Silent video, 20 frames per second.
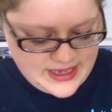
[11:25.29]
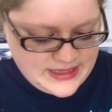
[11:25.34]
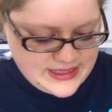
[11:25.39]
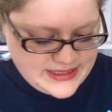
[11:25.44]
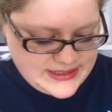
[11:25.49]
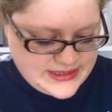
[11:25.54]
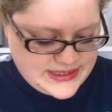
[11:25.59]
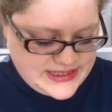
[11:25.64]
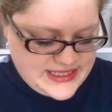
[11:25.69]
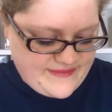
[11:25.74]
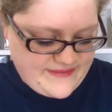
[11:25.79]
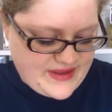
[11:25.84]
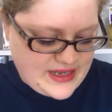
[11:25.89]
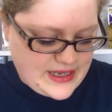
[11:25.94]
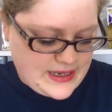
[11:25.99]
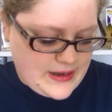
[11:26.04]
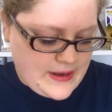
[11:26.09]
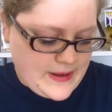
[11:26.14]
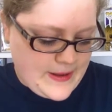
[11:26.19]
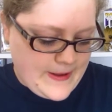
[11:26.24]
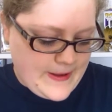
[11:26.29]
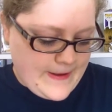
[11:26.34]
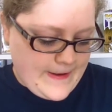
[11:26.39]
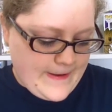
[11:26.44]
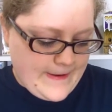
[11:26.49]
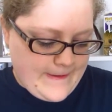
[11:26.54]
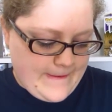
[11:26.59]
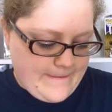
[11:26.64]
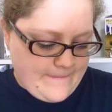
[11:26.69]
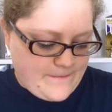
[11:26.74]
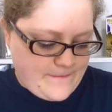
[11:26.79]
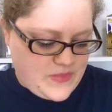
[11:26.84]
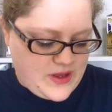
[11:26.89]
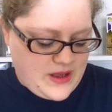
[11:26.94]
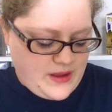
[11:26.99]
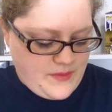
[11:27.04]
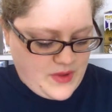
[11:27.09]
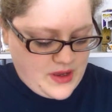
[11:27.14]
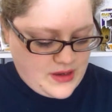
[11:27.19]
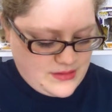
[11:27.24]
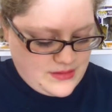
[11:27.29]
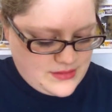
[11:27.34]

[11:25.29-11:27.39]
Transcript: Let's see if I can come up.